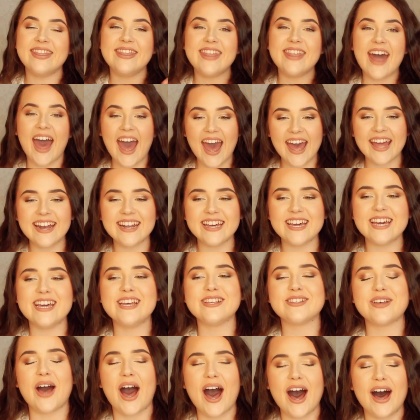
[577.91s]
That
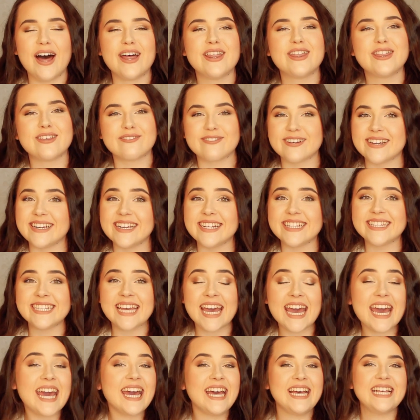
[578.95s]
is our three
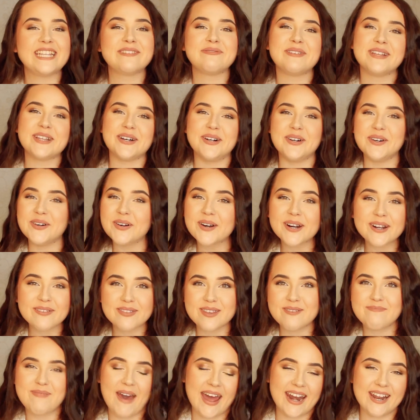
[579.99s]
tiers with all of
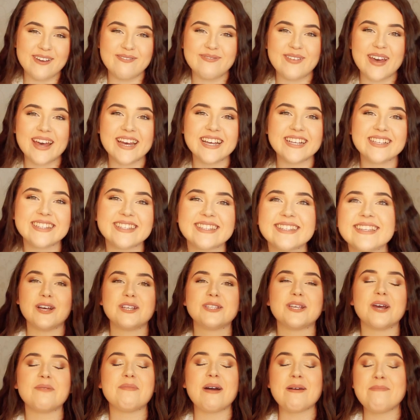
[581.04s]
the benefits.
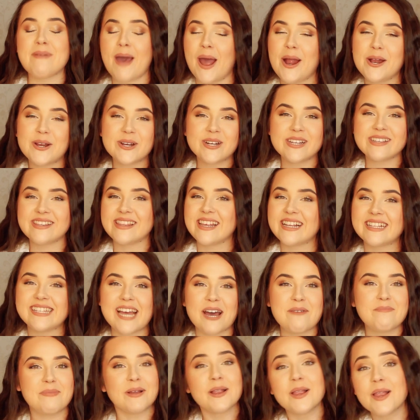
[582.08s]
So my Patreon is linked
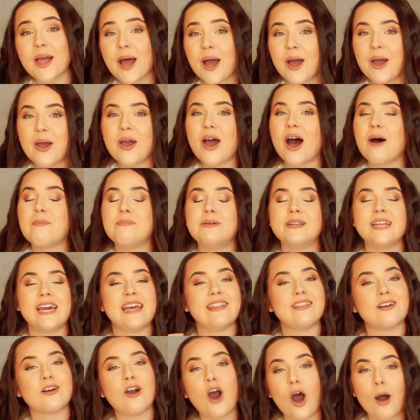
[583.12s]
down below. I'll put it
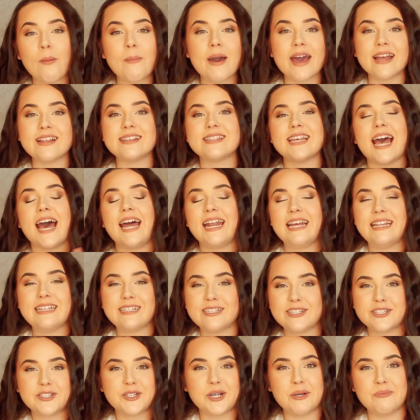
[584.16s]
in the comments and in the
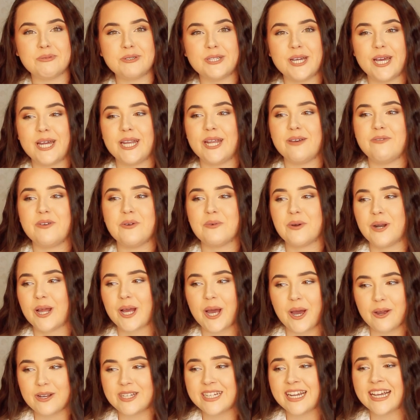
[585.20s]
description if you want to
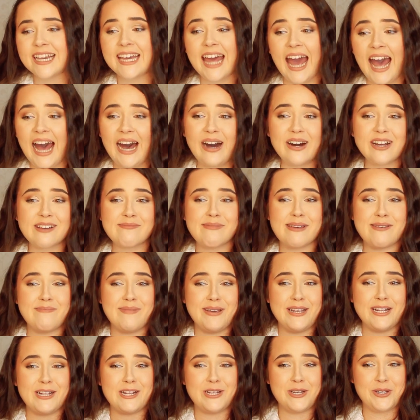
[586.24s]
go check it out and
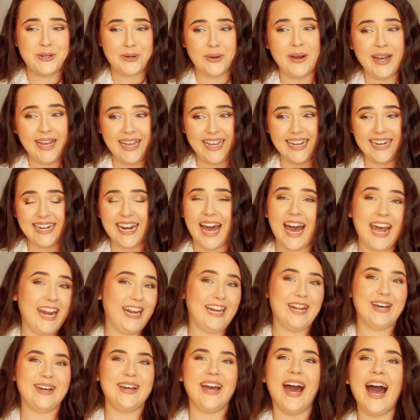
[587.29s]
maybe join. I don't
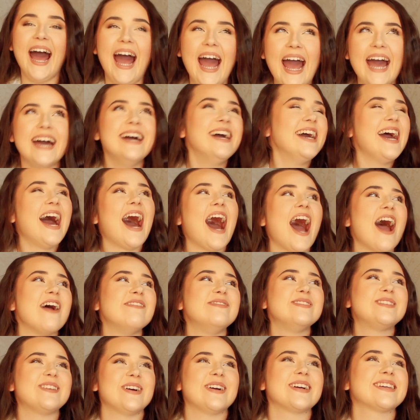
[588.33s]
know. Ah!
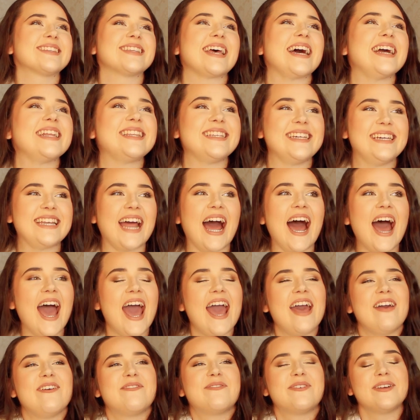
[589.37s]
I'm so excited.
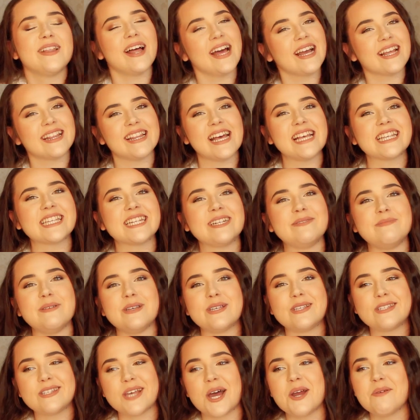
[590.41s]
I feel like there's going to be
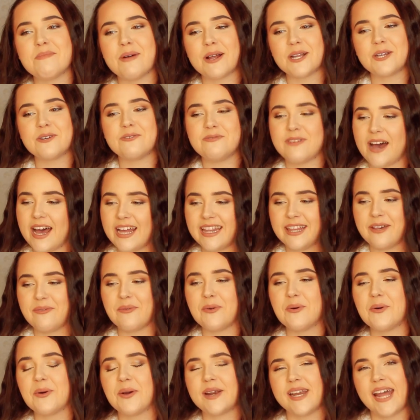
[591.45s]
so much fun that we're
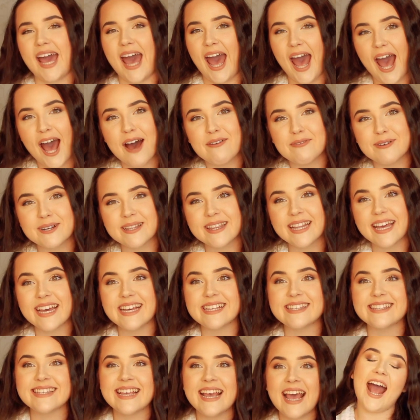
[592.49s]
all going to have on
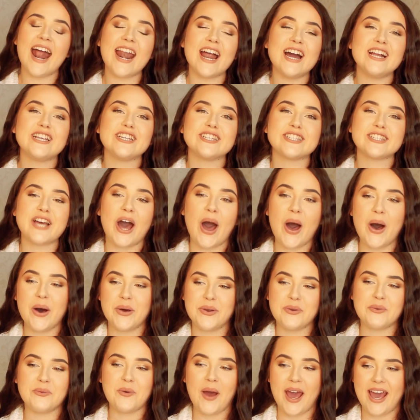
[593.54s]
this and I just
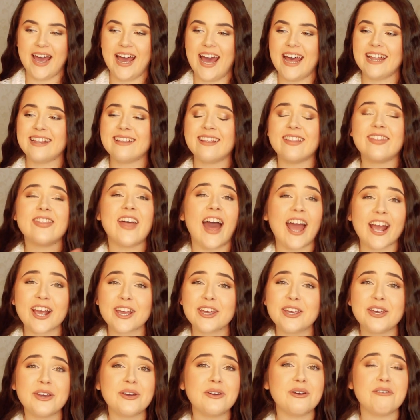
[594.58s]
can't wait. And
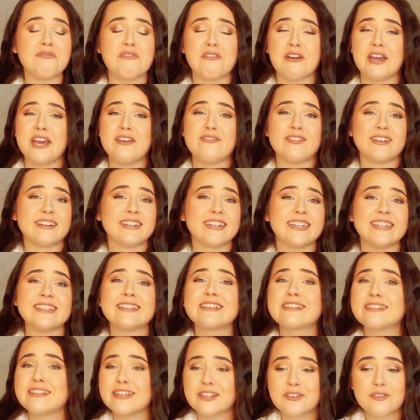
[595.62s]
thank you if you're even
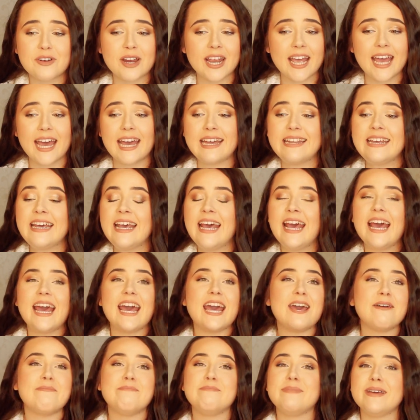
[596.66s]
considering it.
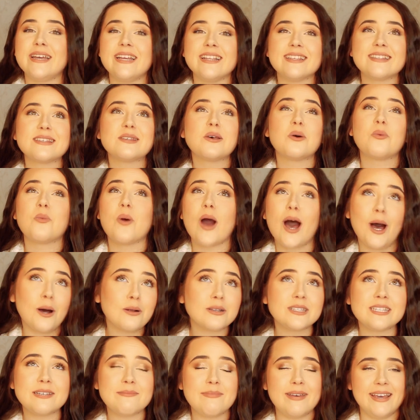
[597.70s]
It means the
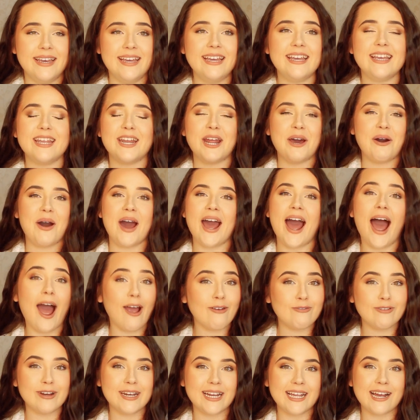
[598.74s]
world to me. You know, I, I
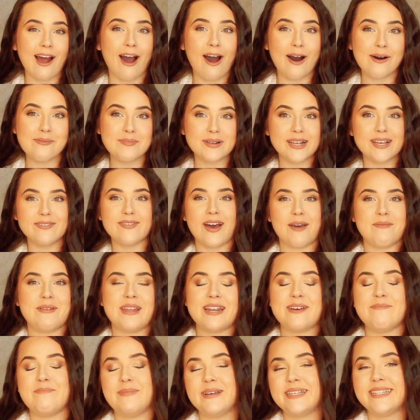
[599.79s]
really can't believe I'm in
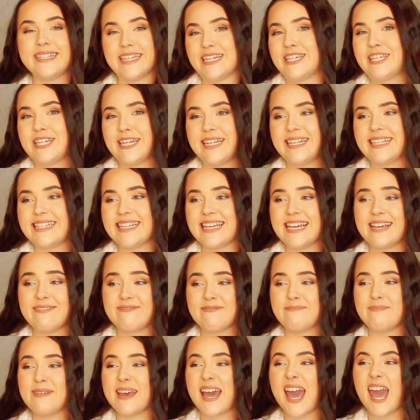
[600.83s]
a position to
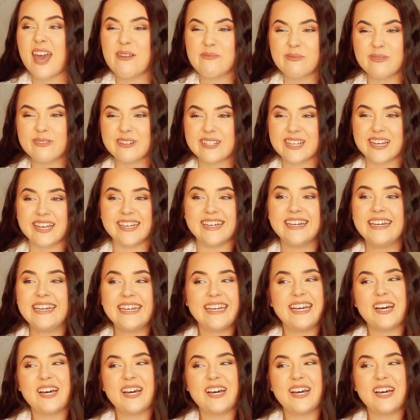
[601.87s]
even be able to